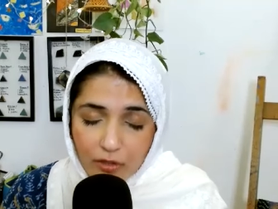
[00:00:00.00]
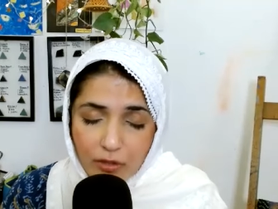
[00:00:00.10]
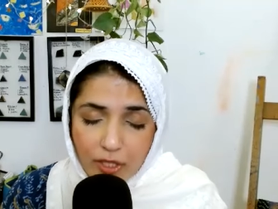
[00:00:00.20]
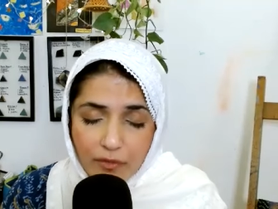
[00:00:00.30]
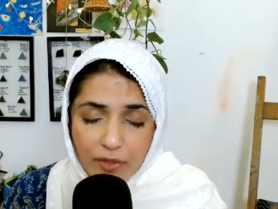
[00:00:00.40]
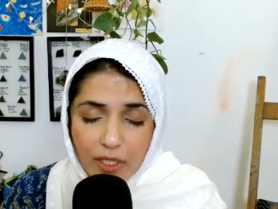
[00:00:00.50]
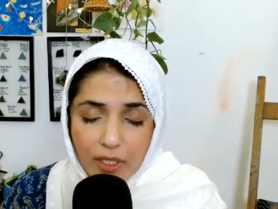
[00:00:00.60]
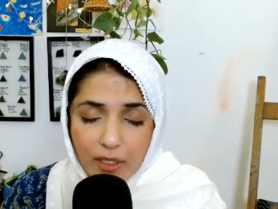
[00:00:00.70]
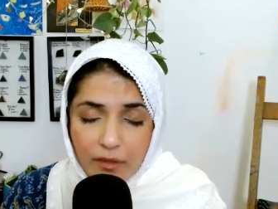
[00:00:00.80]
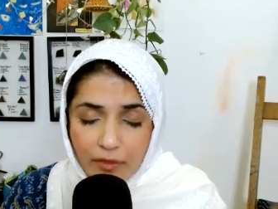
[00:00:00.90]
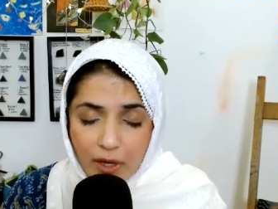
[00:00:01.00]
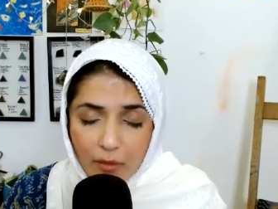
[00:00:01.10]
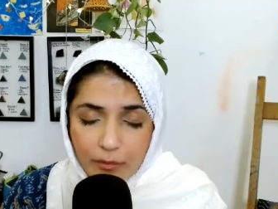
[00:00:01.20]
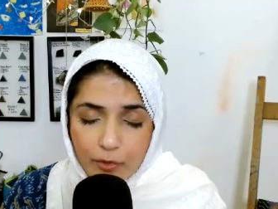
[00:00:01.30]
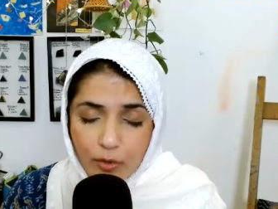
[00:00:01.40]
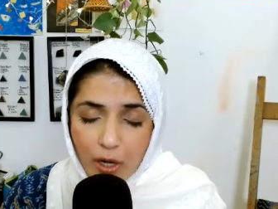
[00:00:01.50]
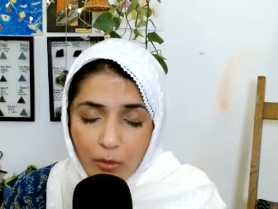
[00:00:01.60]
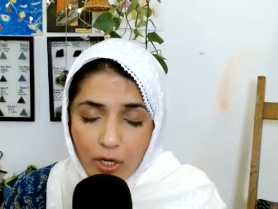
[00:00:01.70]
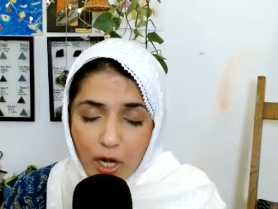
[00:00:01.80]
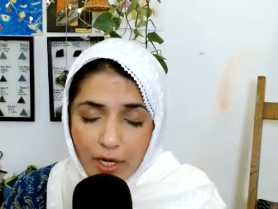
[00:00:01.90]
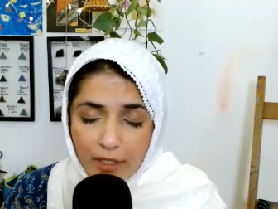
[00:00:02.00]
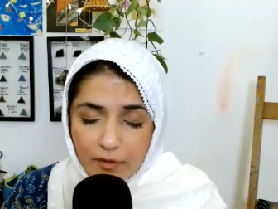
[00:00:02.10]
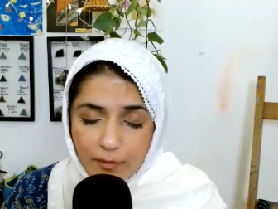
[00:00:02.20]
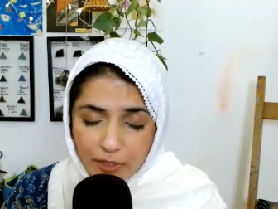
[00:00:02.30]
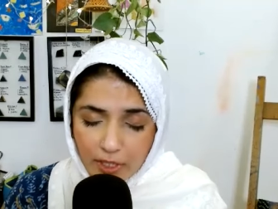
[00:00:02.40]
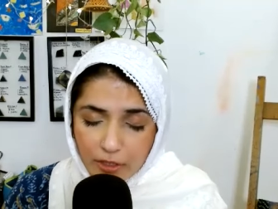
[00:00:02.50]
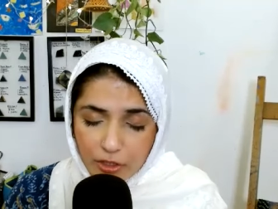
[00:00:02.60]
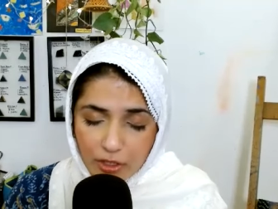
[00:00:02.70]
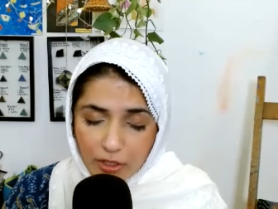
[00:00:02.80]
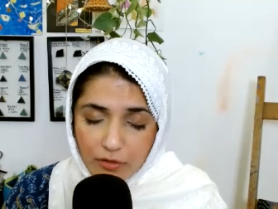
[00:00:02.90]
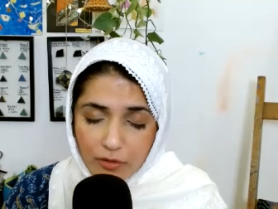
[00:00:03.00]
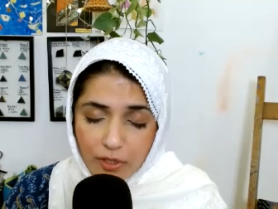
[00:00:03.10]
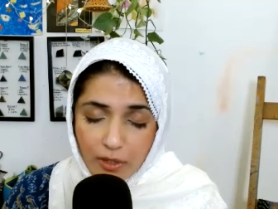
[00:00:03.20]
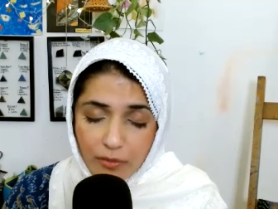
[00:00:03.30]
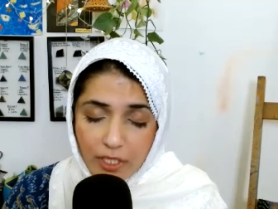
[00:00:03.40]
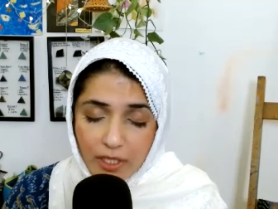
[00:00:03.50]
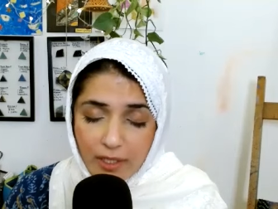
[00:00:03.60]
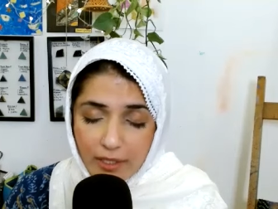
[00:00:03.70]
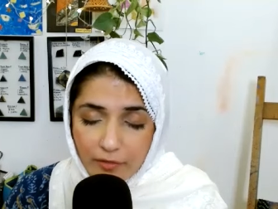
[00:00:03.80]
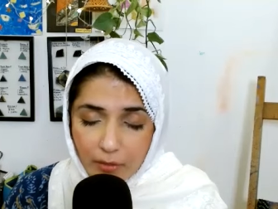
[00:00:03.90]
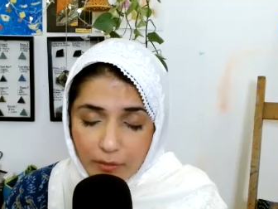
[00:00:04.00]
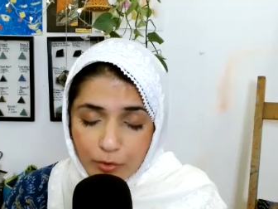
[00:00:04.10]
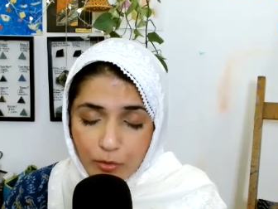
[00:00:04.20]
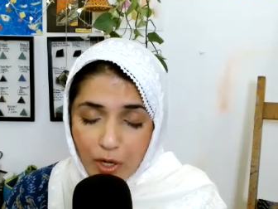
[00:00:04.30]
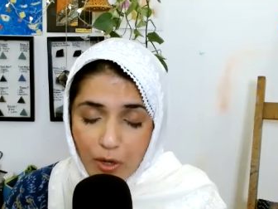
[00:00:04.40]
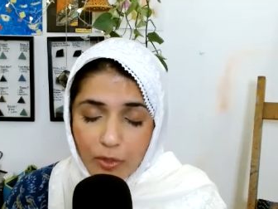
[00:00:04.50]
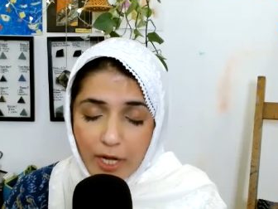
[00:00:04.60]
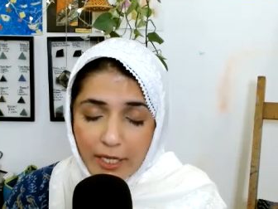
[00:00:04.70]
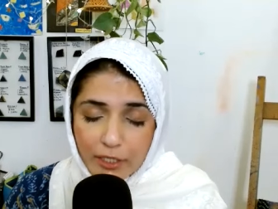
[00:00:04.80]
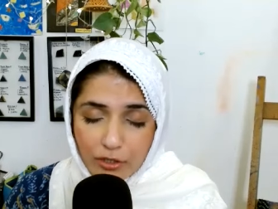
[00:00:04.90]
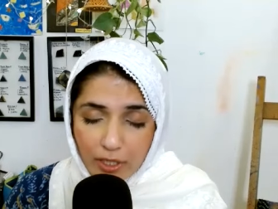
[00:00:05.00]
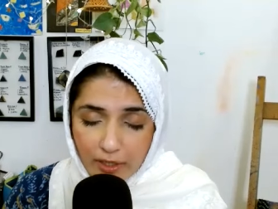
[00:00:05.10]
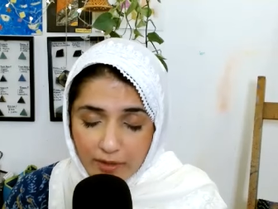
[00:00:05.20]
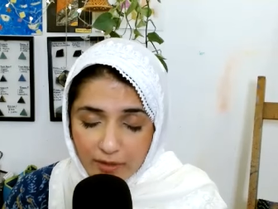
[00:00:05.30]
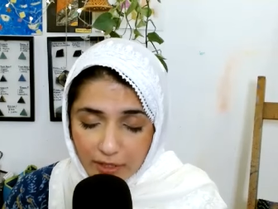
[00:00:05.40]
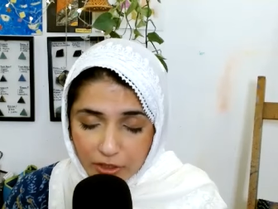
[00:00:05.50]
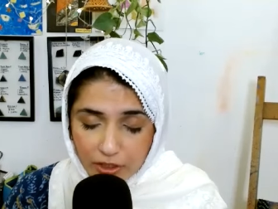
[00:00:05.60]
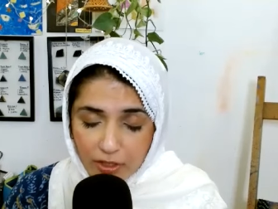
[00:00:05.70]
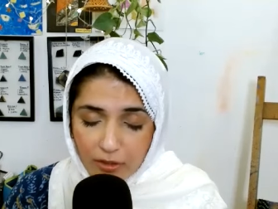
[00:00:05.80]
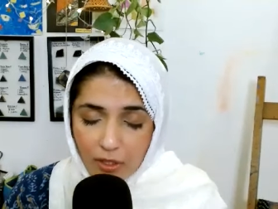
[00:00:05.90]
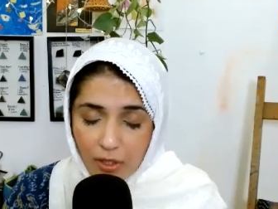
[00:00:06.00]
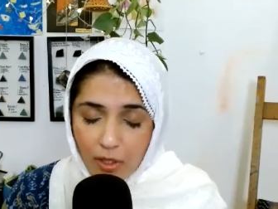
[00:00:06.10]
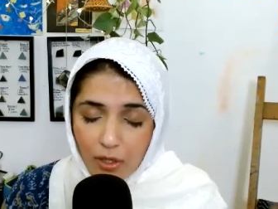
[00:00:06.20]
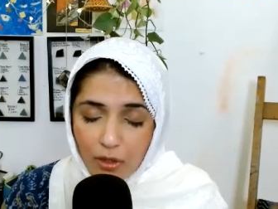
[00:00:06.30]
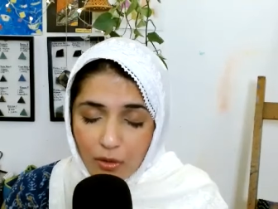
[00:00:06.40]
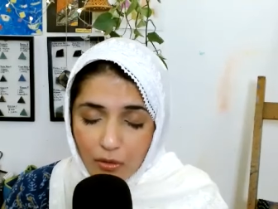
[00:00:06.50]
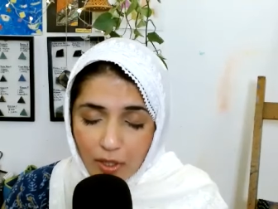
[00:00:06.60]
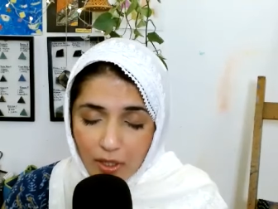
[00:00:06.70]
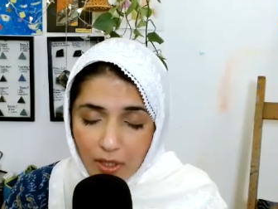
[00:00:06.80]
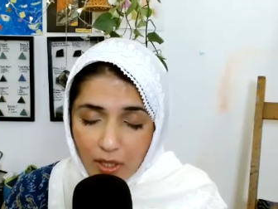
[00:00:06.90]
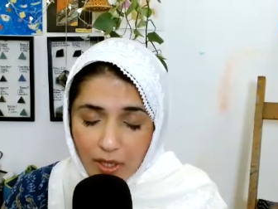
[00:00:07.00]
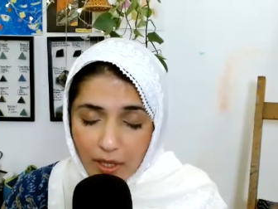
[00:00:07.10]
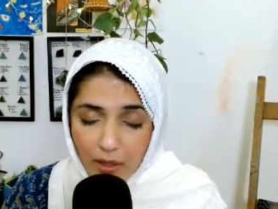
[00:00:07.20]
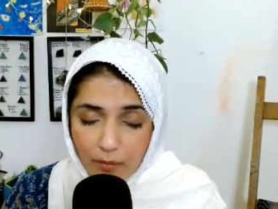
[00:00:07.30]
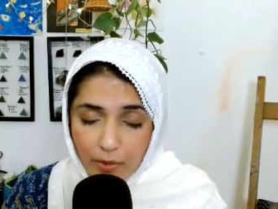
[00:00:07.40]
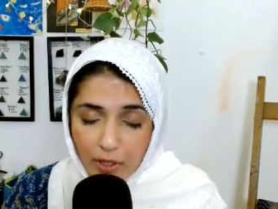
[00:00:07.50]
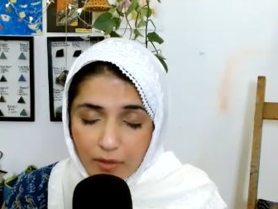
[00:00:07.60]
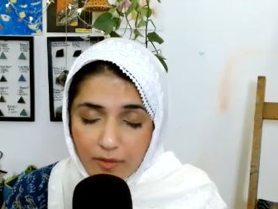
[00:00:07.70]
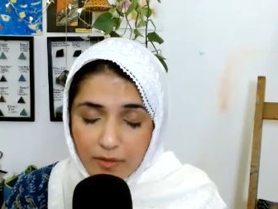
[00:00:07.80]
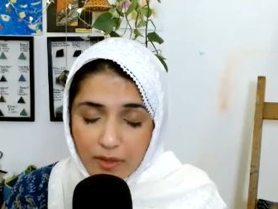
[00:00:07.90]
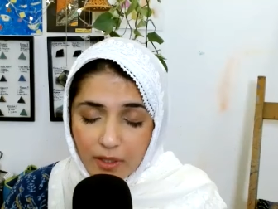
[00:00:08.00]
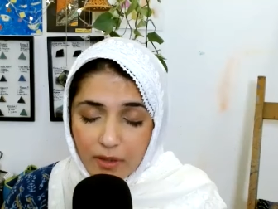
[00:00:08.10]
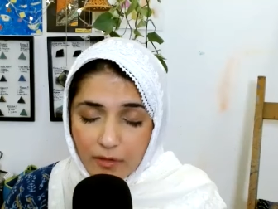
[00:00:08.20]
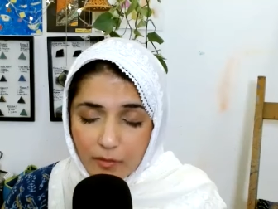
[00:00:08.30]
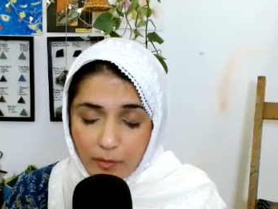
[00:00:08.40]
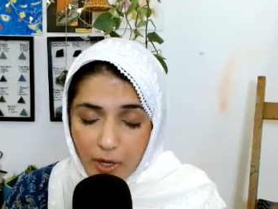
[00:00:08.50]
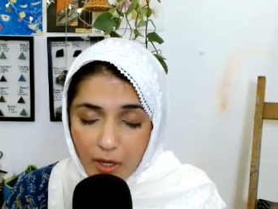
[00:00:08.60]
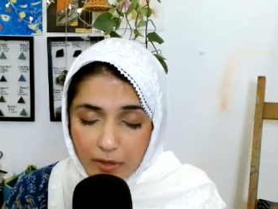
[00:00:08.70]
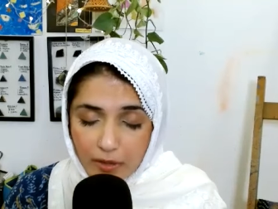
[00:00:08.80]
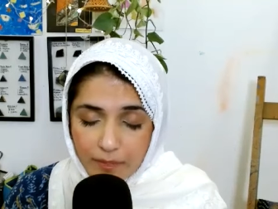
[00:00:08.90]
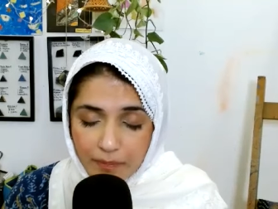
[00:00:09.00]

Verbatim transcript: so that we can live up to our highest potential, so that we can live up to our actualization. O oh Allah, help us in this path.